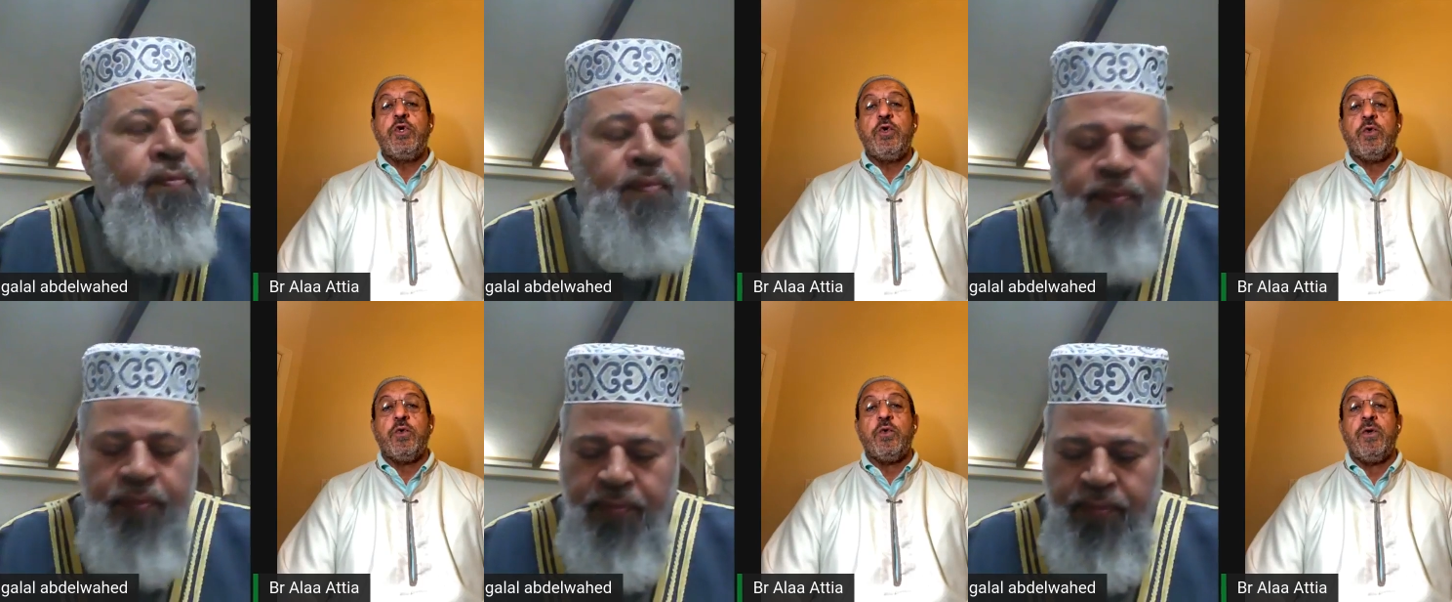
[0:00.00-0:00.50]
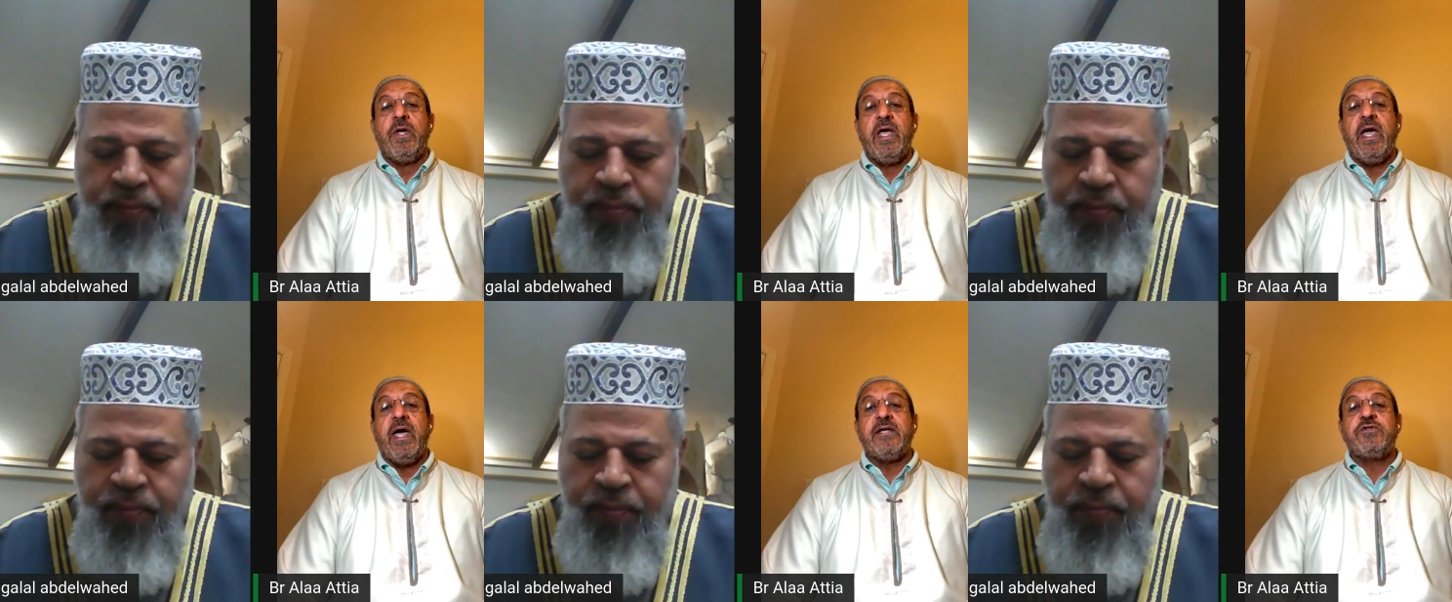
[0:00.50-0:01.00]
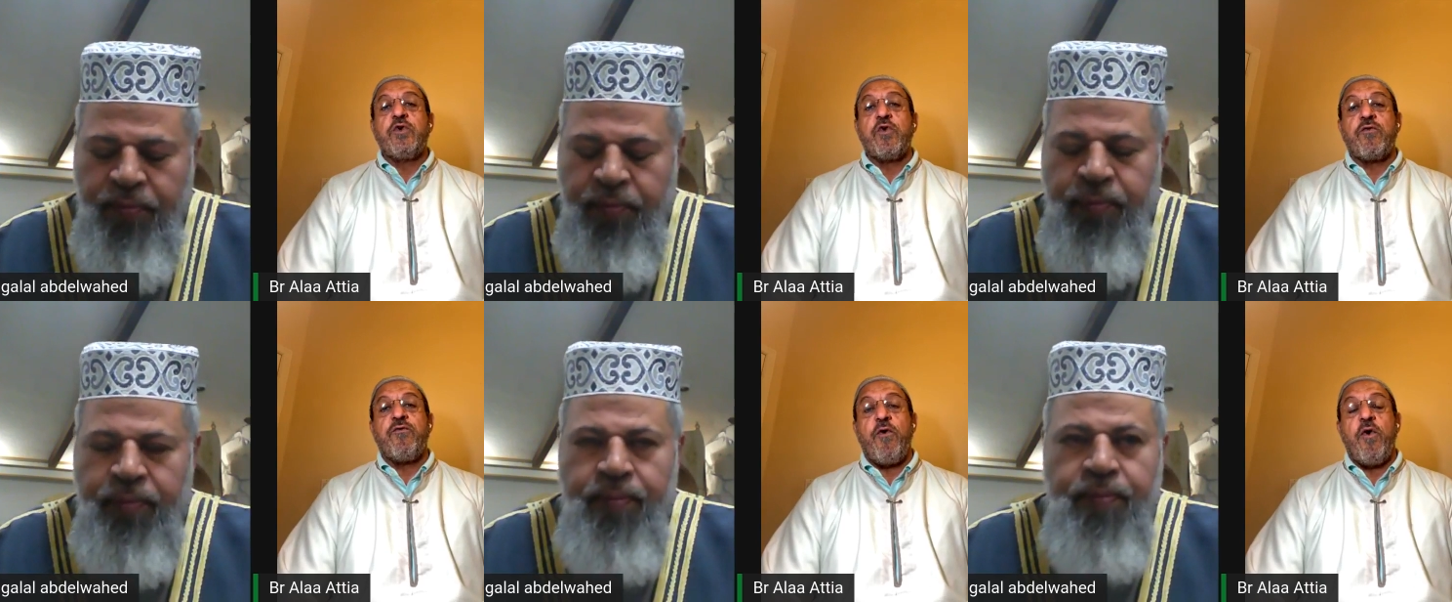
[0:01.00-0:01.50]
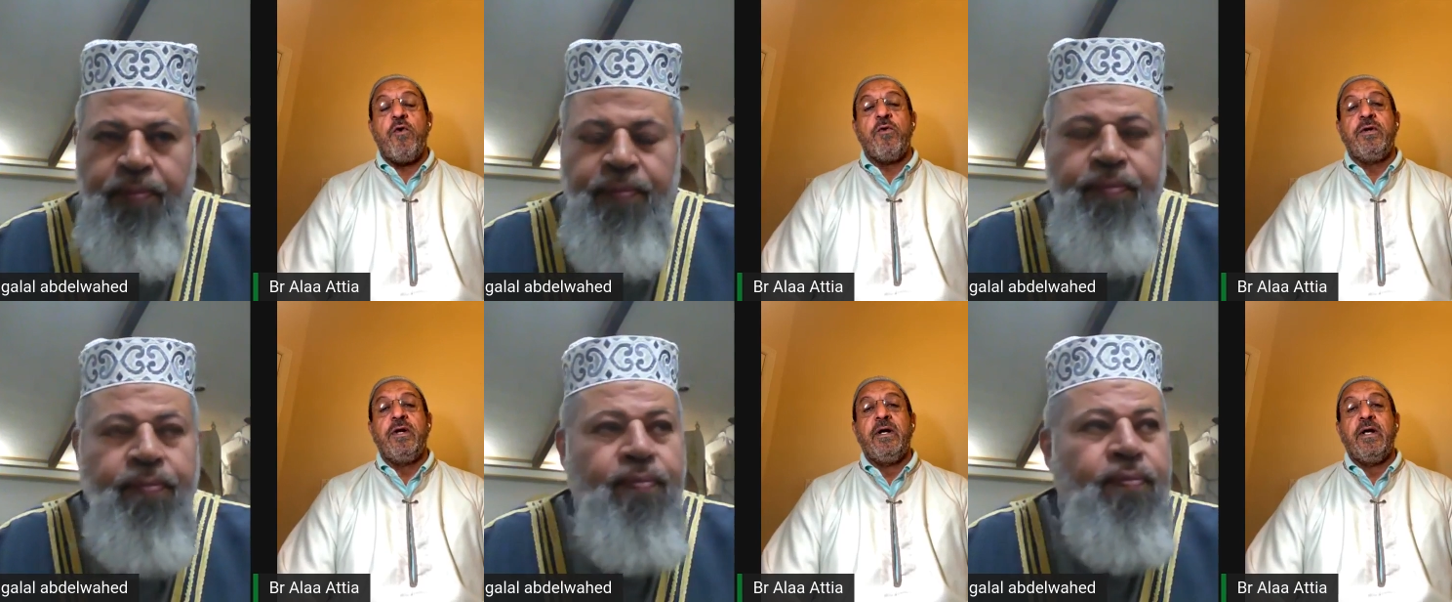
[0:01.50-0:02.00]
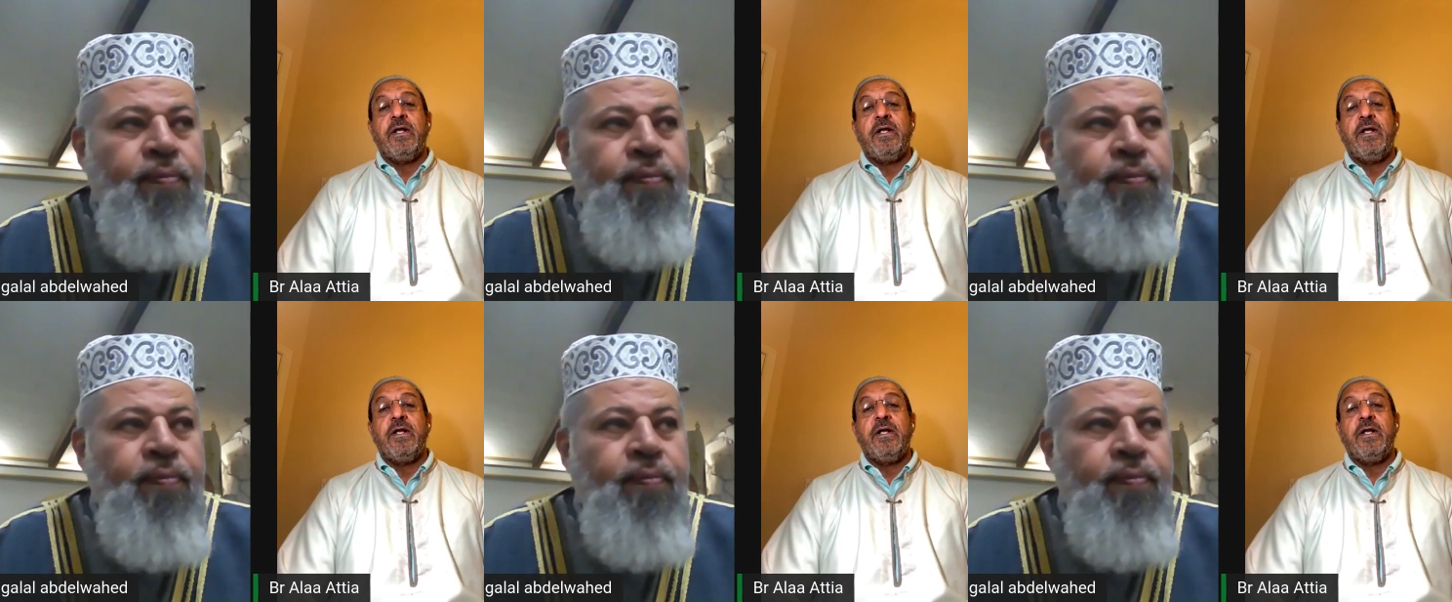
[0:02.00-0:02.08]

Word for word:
Speaker 1: to you as your phone,